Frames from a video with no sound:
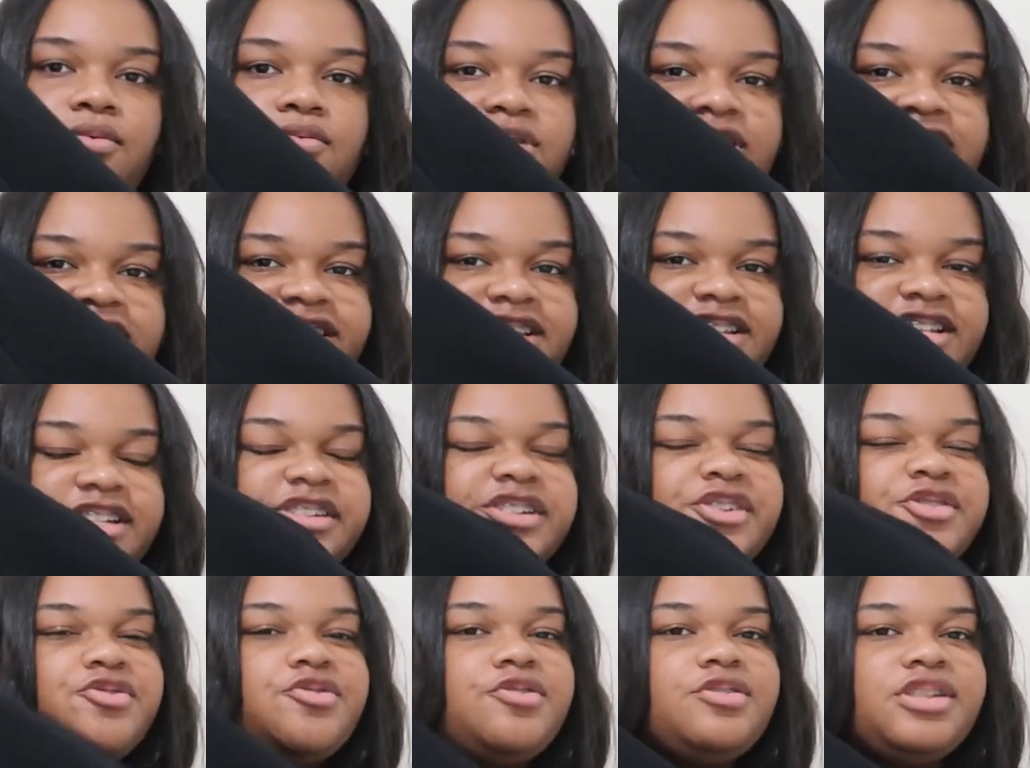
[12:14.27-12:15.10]
was this
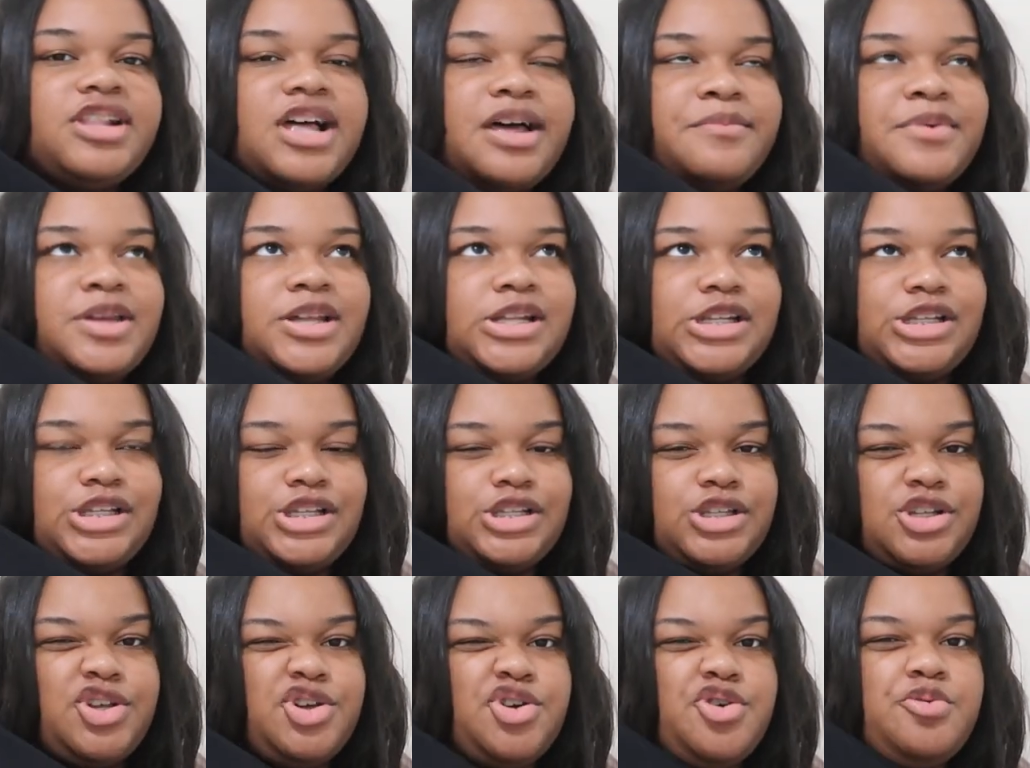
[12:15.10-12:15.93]
Lululemon
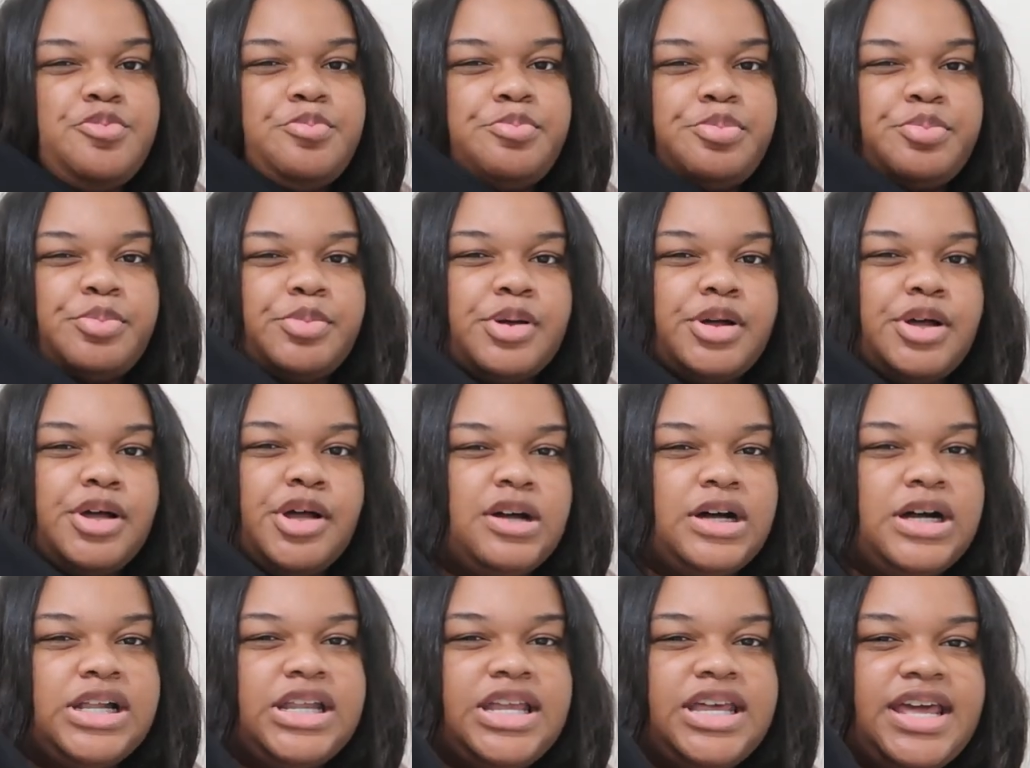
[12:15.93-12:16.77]
scoop
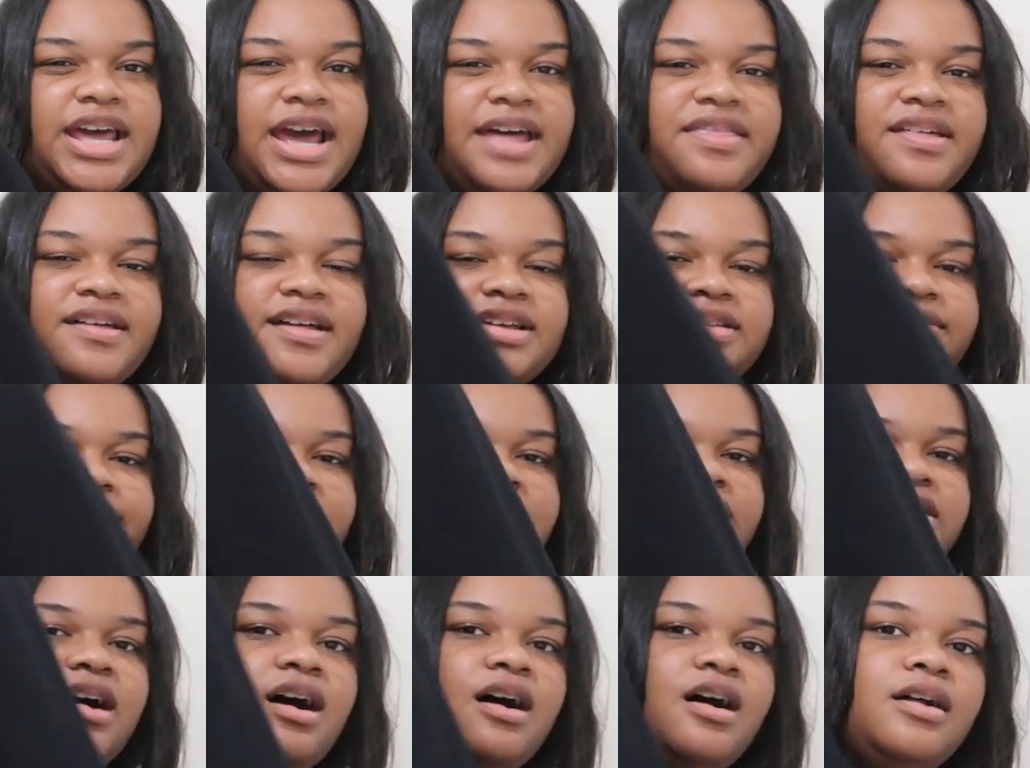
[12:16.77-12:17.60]
hoodie, I think that's what
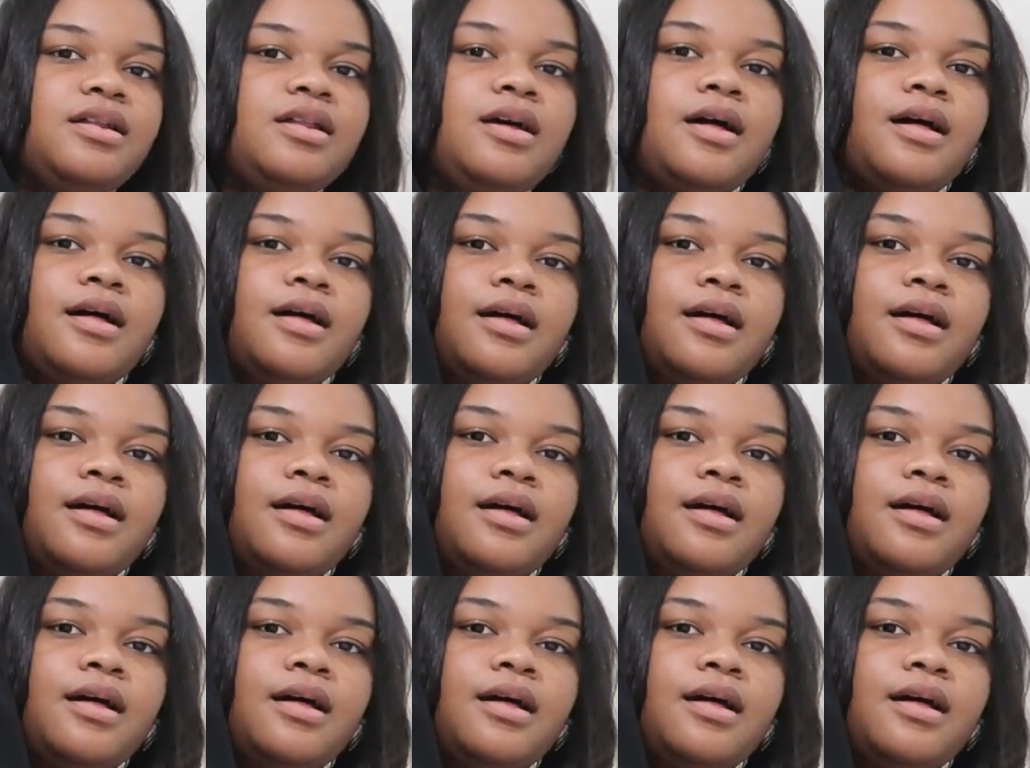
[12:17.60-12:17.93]
it's called.